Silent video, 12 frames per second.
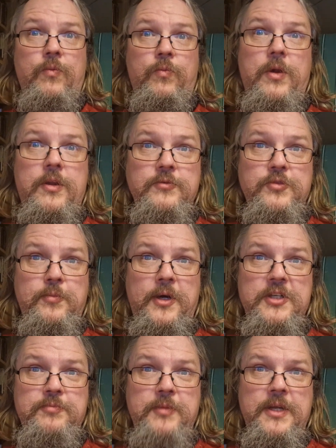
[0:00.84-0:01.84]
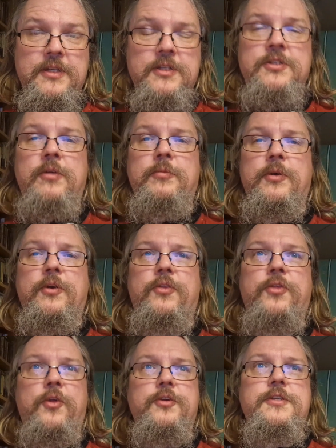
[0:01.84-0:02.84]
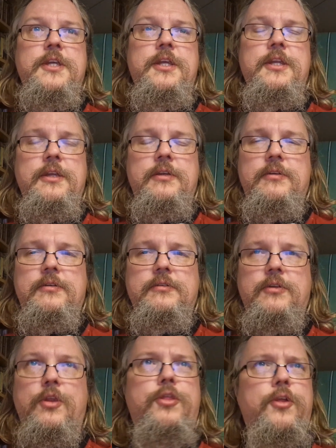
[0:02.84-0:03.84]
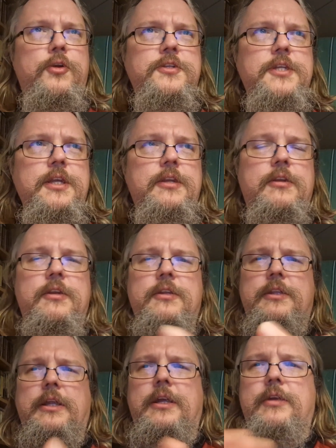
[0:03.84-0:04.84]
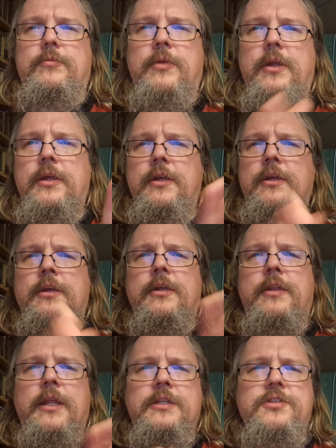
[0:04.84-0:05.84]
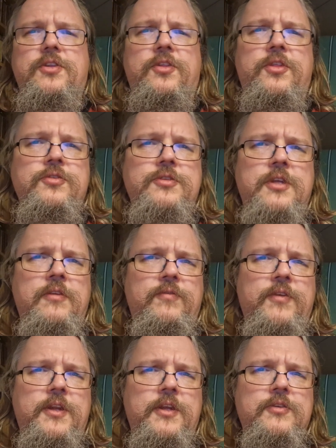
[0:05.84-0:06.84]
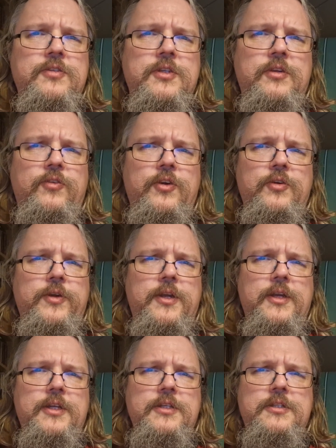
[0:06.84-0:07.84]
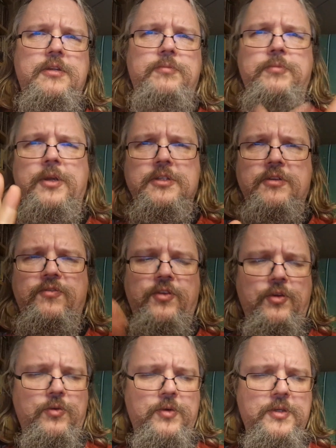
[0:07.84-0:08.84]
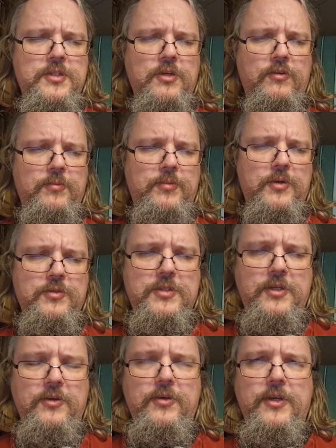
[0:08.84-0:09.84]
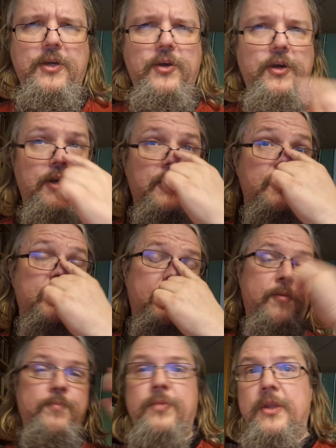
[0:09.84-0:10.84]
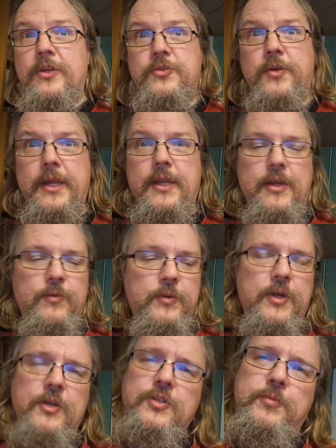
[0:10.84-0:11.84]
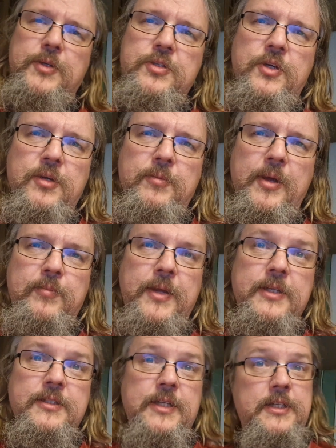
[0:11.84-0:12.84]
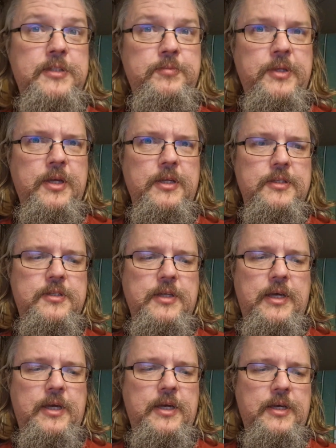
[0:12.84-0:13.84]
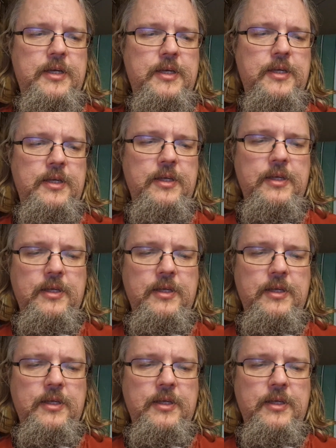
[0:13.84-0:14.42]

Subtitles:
Welcome to March Madness number 13. 13, damn. That's 13 videos in a row at least, plus a few Instagram posts here and there. Today we're going to be talking about backtags because I